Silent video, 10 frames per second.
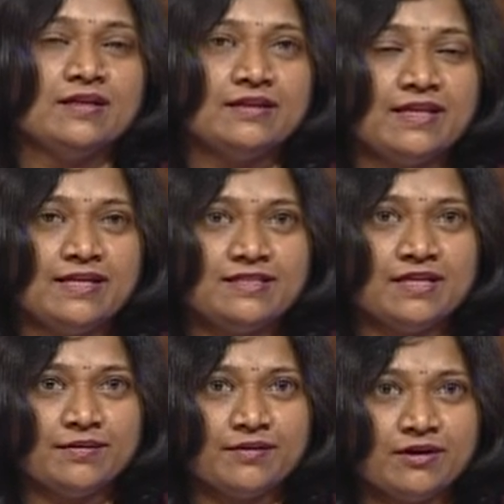There is
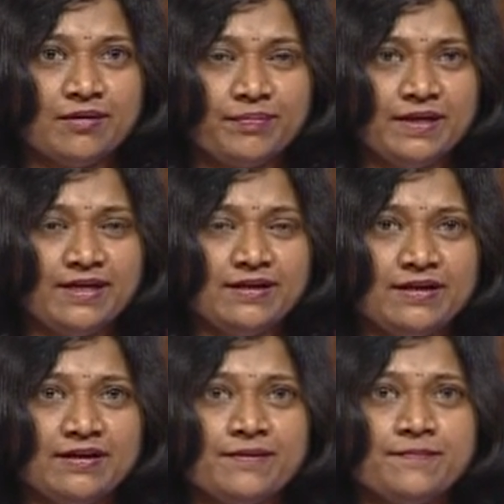a complete
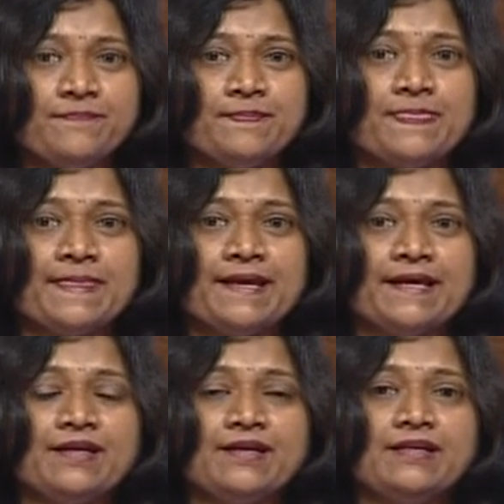
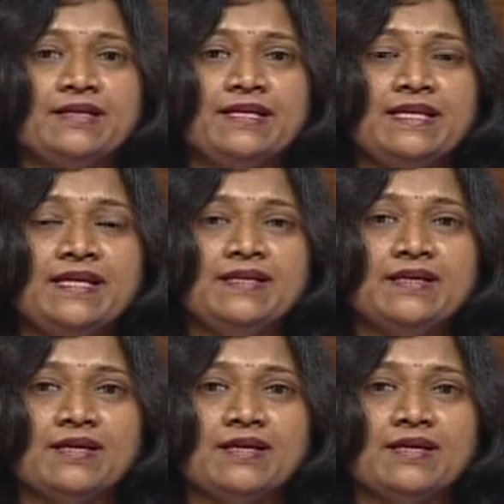need